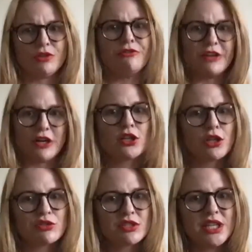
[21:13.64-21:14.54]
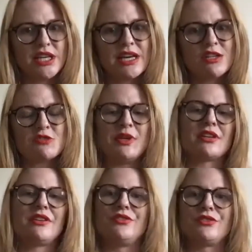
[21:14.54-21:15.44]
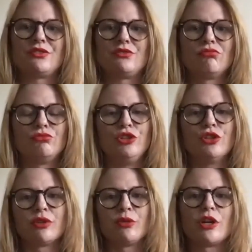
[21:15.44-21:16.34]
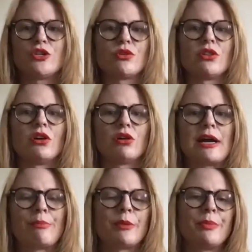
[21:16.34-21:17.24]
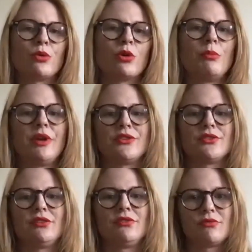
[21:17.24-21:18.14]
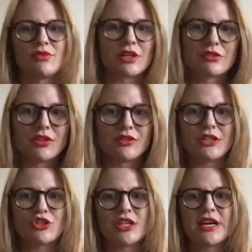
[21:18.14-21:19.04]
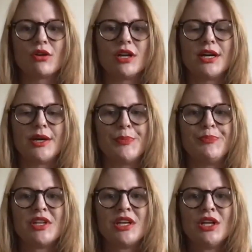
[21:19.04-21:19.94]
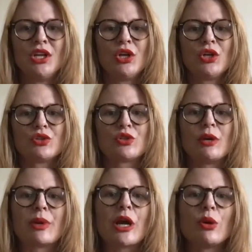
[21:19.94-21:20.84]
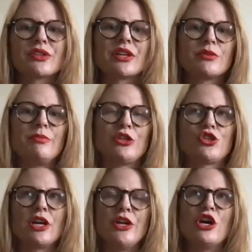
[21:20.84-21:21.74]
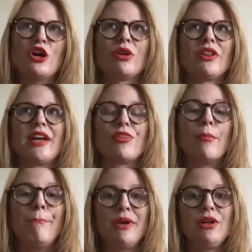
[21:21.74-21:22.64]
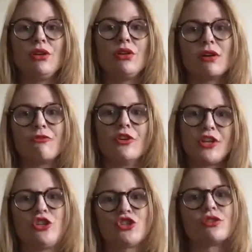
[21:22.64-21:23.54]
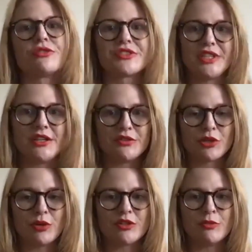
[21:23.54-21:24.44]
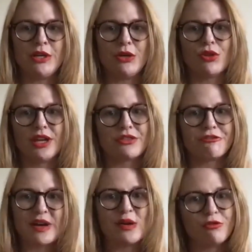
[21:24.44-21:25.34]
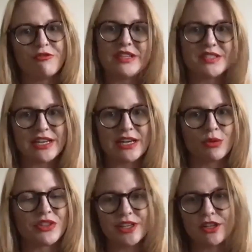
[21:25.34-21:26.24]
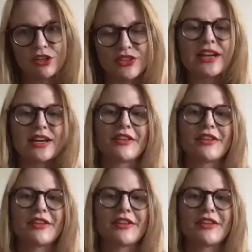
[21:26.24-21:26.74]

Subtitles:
very close to the end because you don't really want to do a long wrap up in horror because it sucks all the tension out. But I always like to make sure I know what like the big confrontational scene is going to be or like the final face down with the killer, that kind of